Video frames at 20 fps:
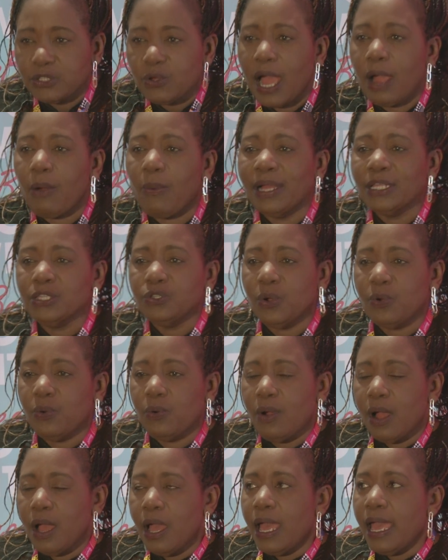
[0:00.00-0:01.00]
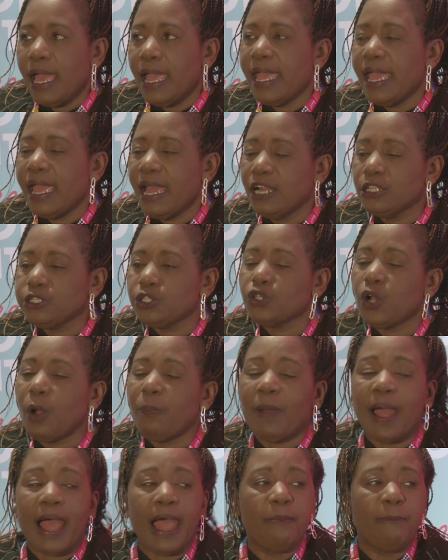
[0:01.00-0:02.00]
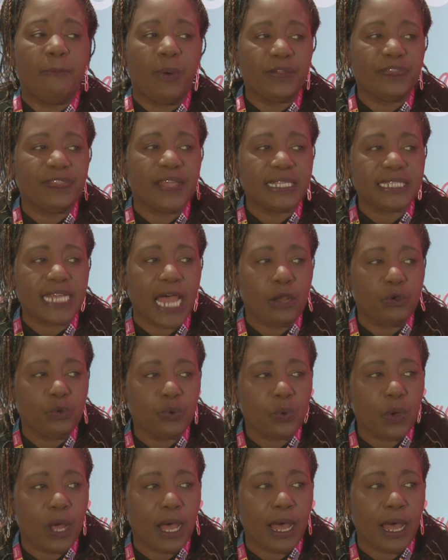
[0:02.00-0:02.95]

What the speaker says: So I went to a health shop, I bought that alu,